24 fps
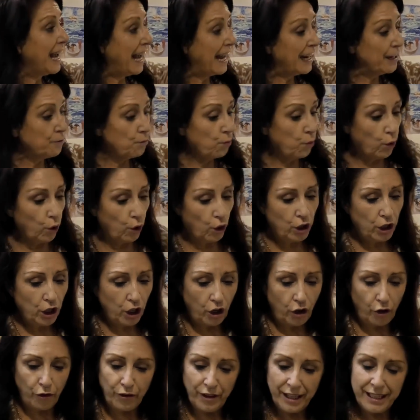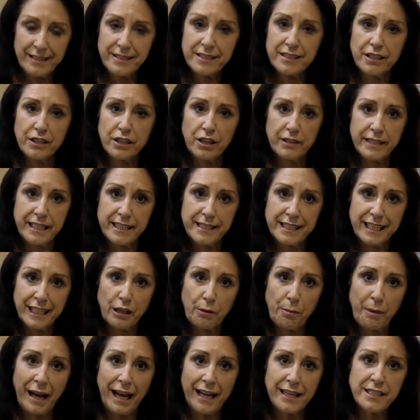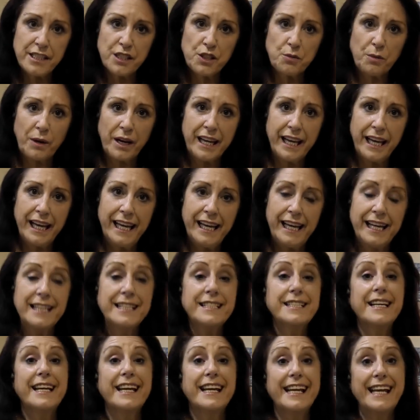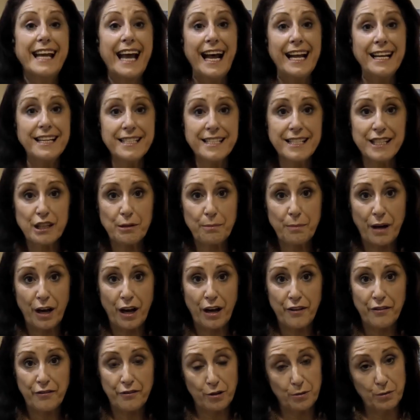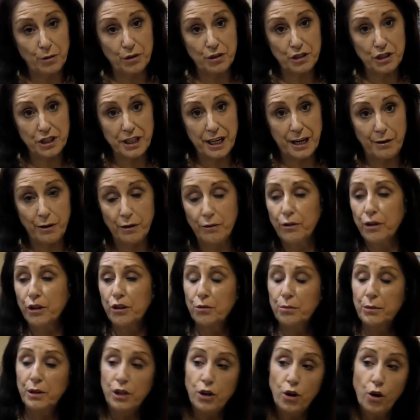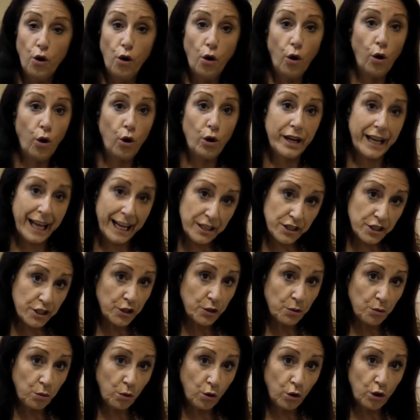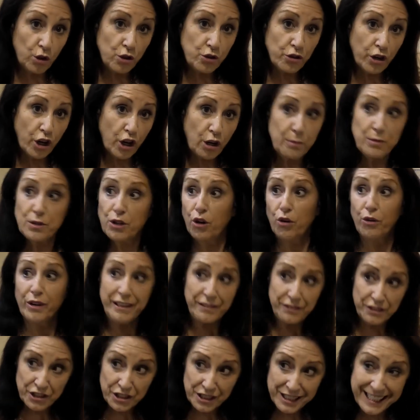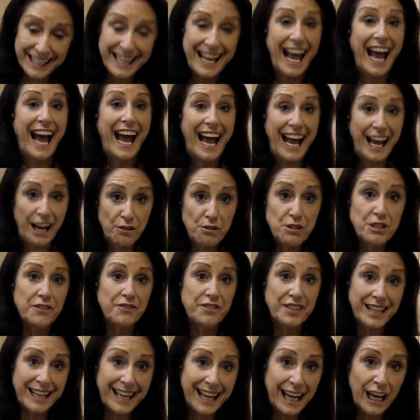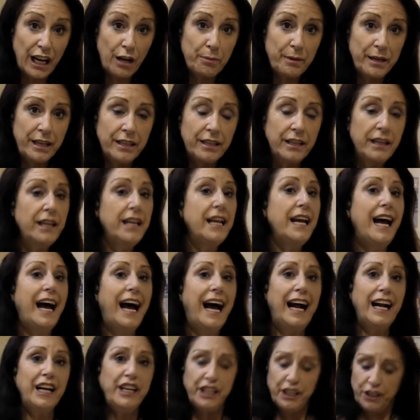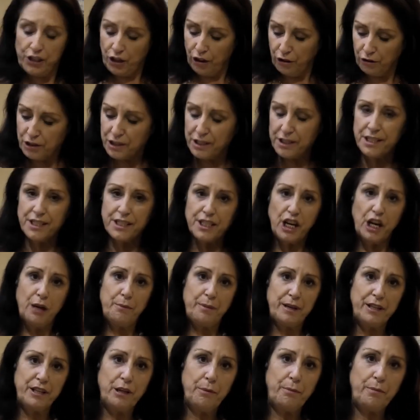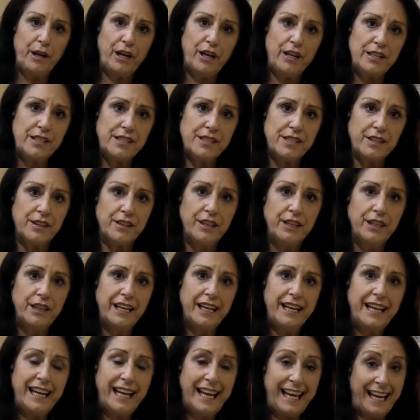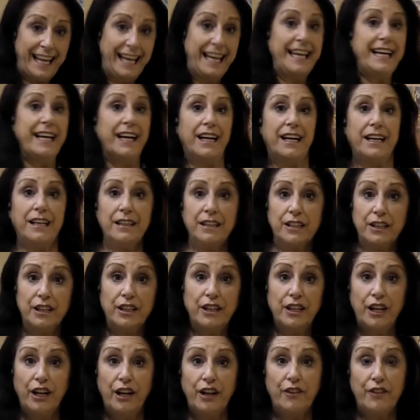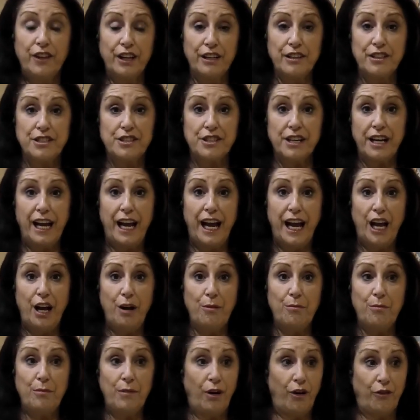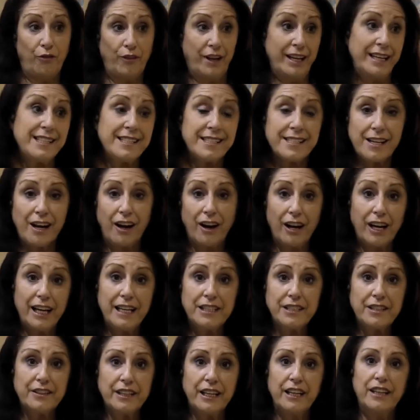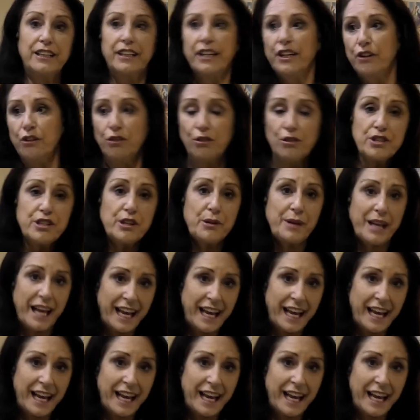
and walk along this, this little passageway here to get to the bathroom or the shower room or get to the wardrobes or even just get out of the cabin. And you're not disturbing the person here that's um, on this side that can also